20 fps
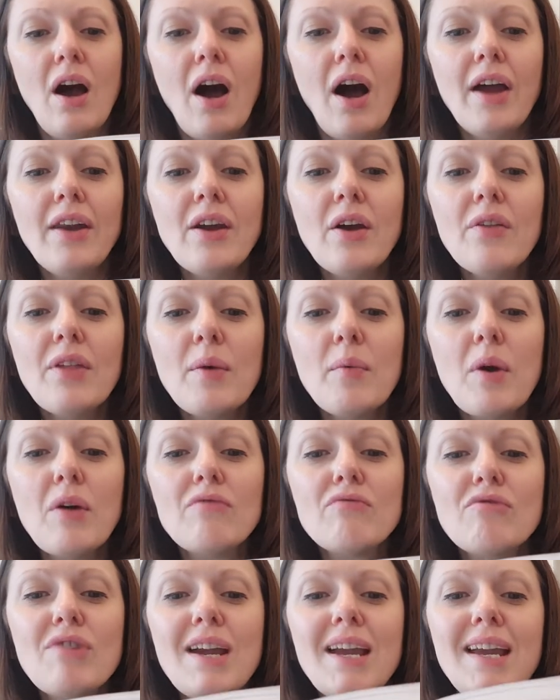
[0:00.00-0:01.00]
I know they
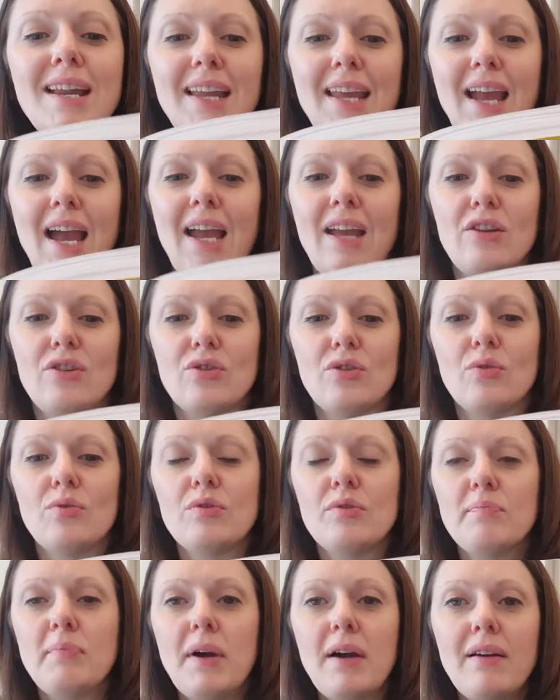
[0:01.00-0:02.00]
weren't really
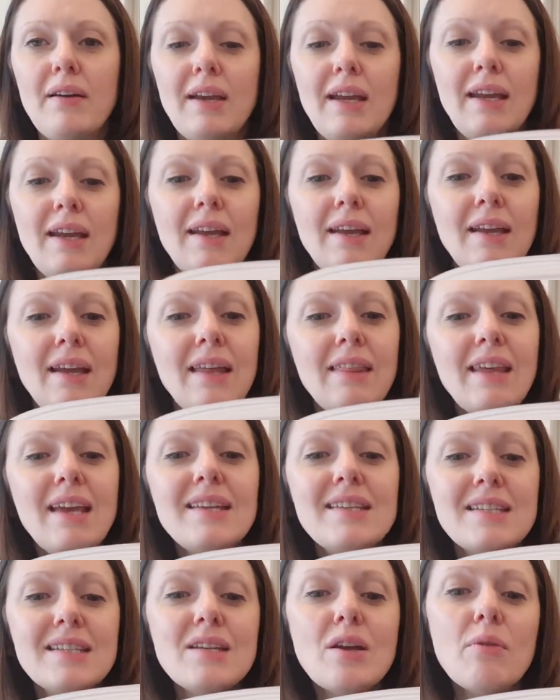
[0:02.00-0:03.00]
angels, but
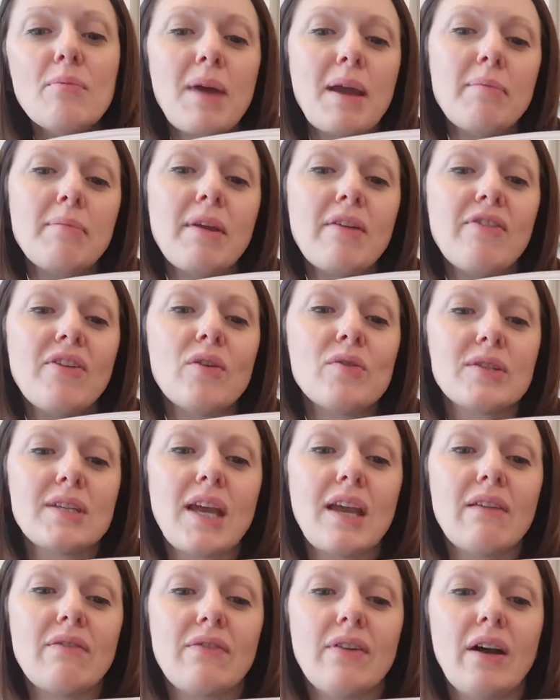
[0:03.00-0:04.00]
they'd still made me feel
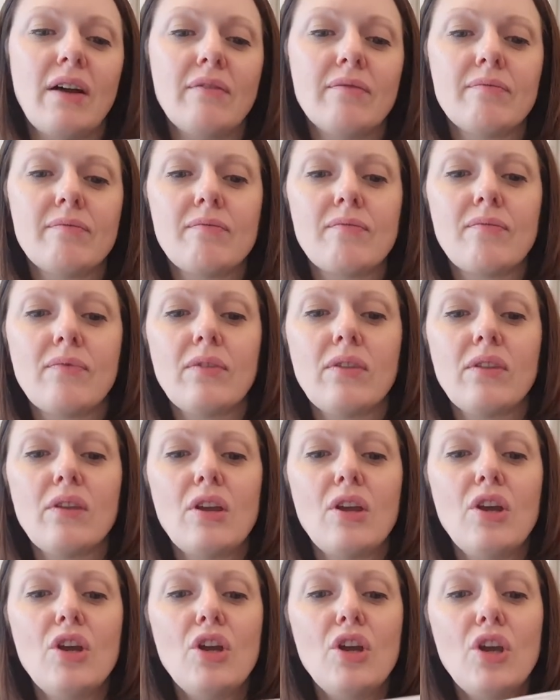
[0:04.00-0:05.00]
safer.
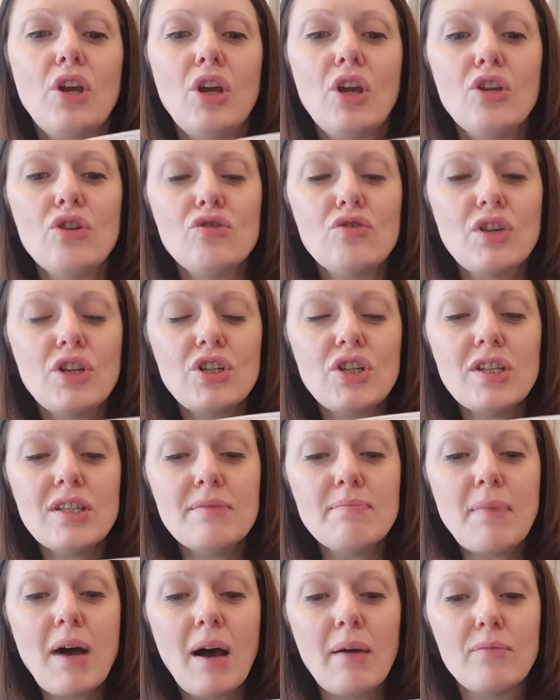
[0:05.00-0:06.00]

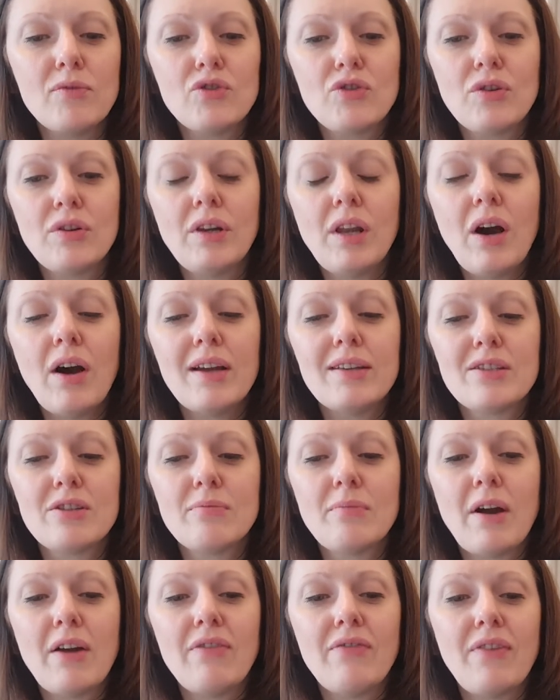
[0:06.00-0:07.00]
Trisha's mum drew lines
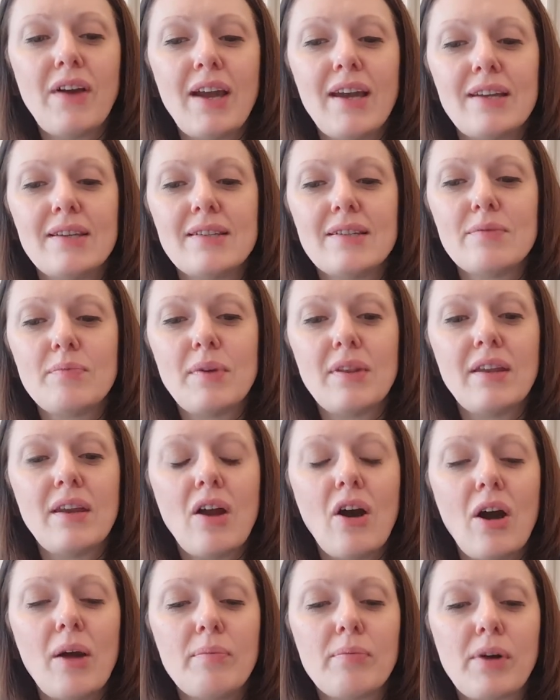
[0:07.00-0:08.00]
on my face with an
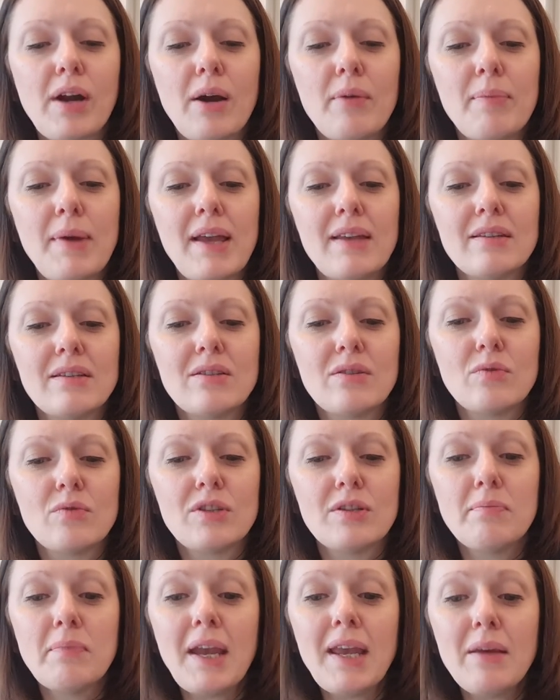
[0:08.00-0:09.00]
eyebrow pencil
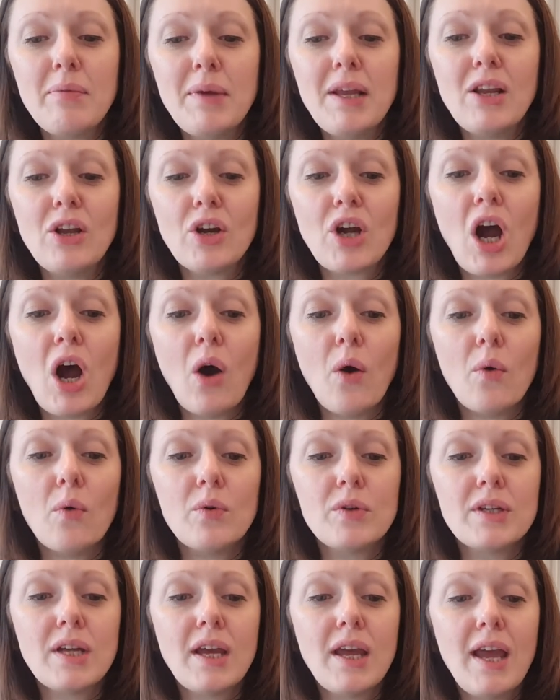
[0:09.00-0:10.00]
to make me look
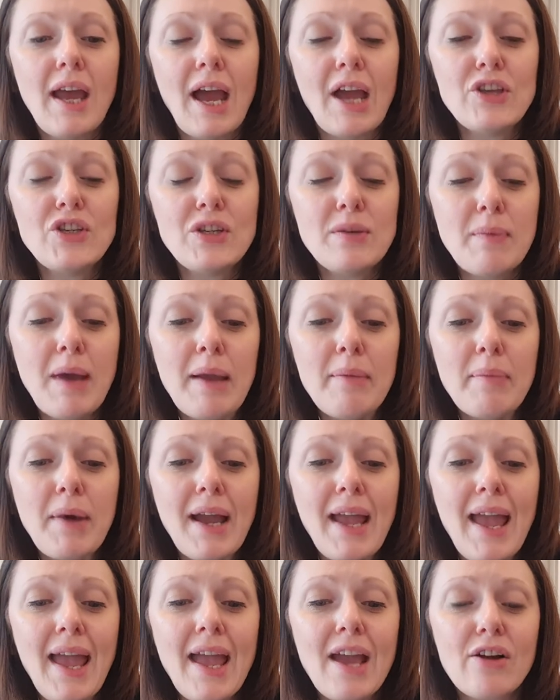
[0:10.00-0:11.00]
old, and she made
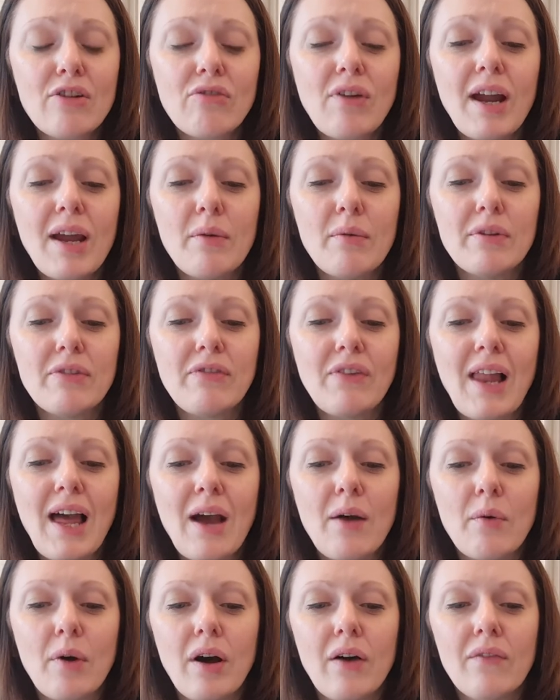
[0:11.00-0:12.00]
my hair grey with
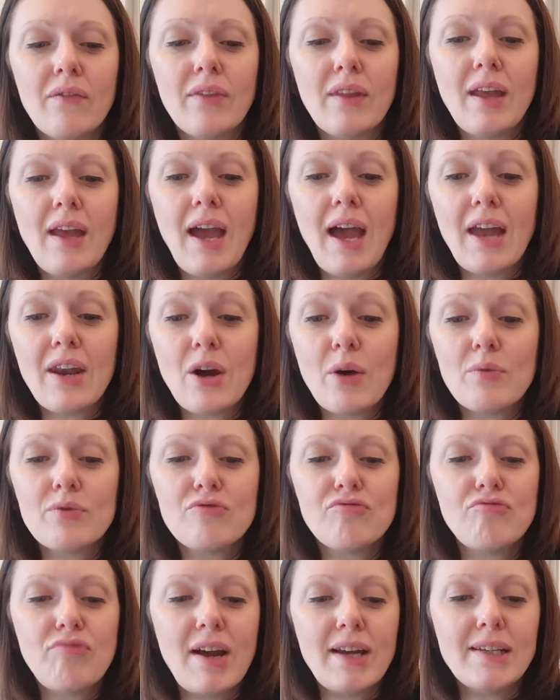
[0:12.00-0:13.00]
flour, and I
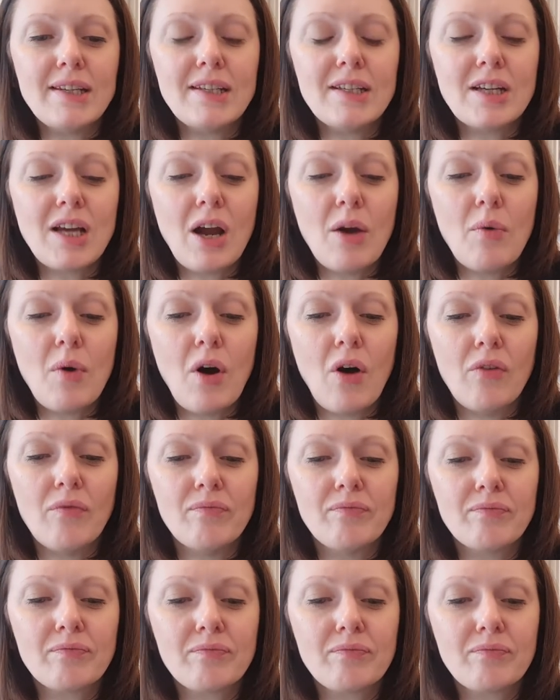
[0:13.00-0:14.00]
was ready to go on.